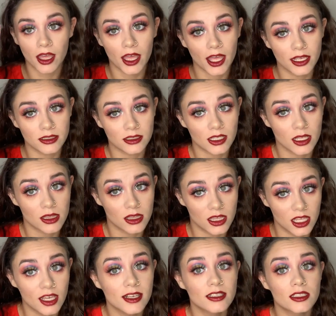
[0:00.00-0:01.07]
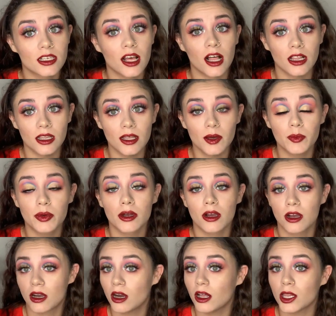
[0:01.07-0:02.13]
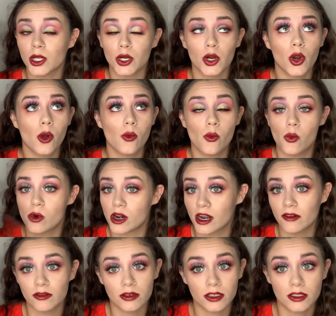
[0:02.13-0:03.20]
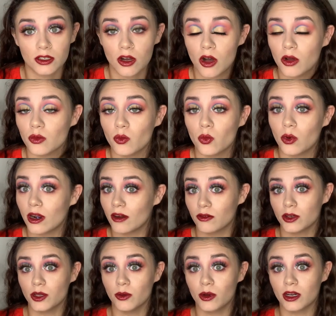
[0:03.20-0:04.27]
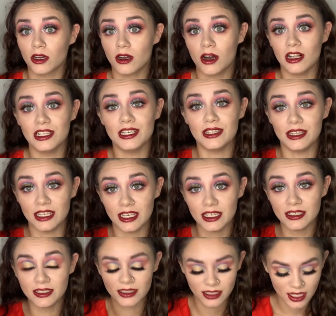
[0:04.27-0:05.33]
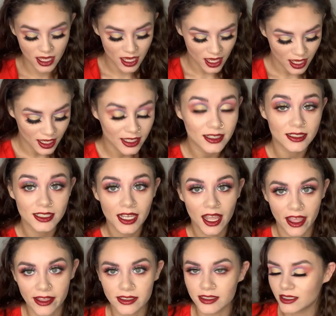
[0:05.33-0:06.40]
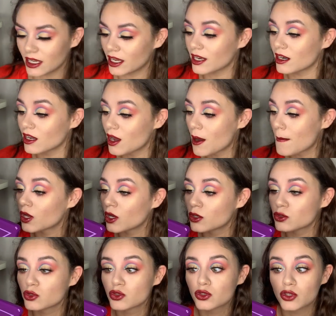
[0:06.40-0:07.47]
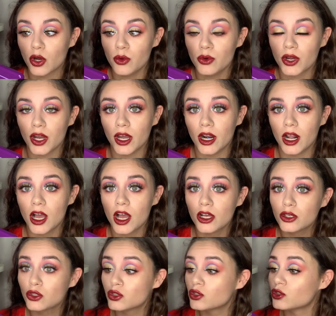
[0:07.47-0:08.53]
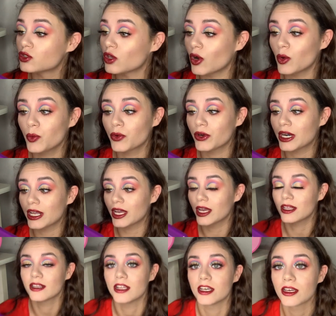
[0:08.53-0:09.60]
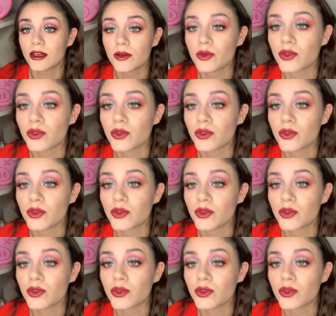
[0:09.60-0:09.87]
is this lip color, whatever it's called, whatever you want to call it. This is insane. So good, so pretty. Like,